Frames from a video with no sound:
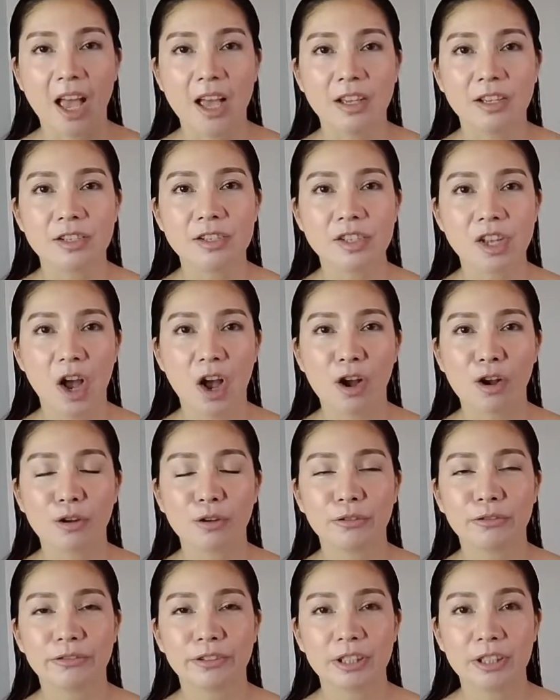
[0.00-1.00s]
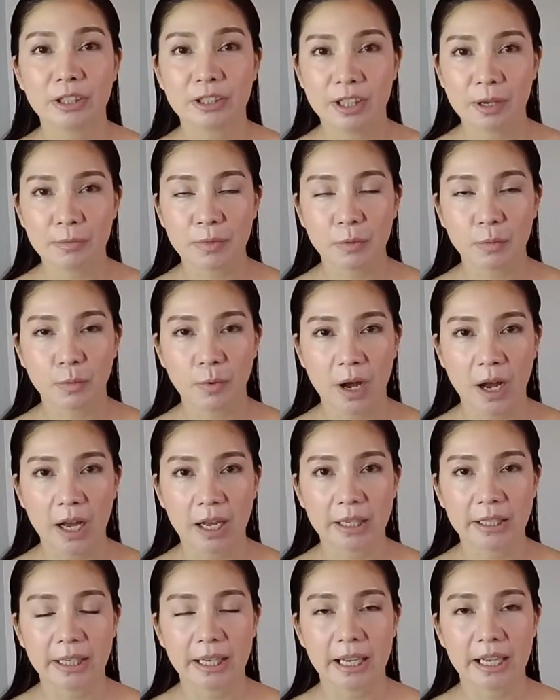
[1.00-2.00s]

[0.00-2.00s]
So for look number 1,